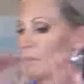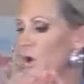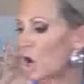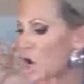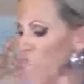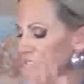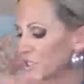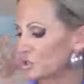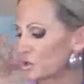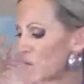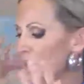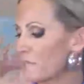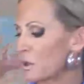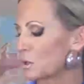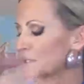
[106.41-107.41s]

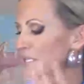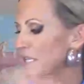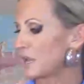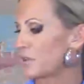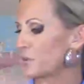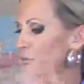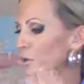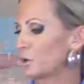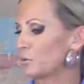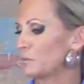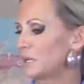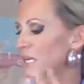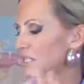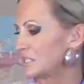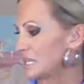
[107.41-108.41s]
Concentrate mostly at the root
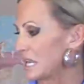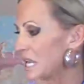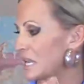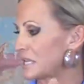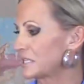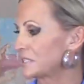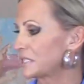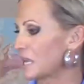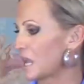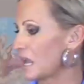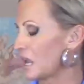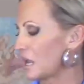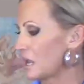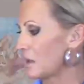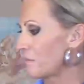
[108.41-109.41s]
because it is
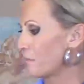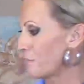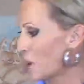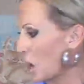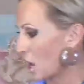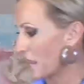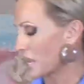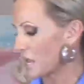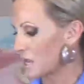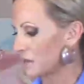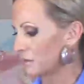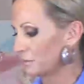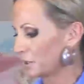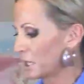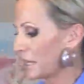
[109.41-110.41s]
a body
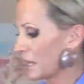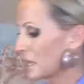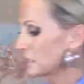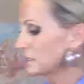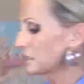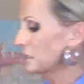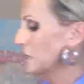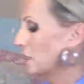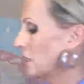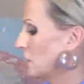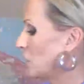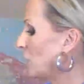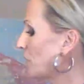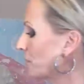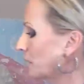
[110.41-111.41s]
product.
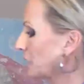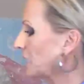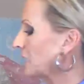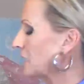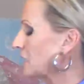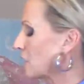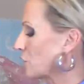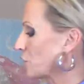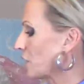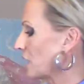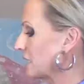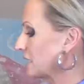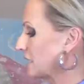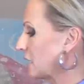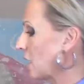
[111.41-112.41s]
You don't really need it on your
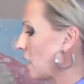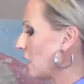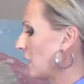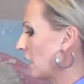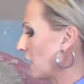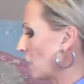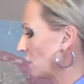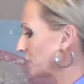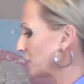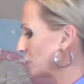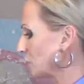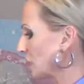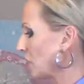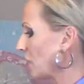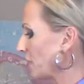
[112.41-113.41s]
ends at all. I
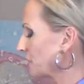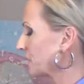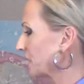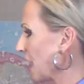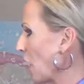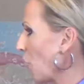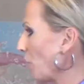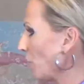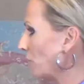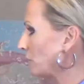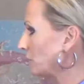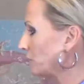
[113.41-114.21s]
concentrate on the scalp.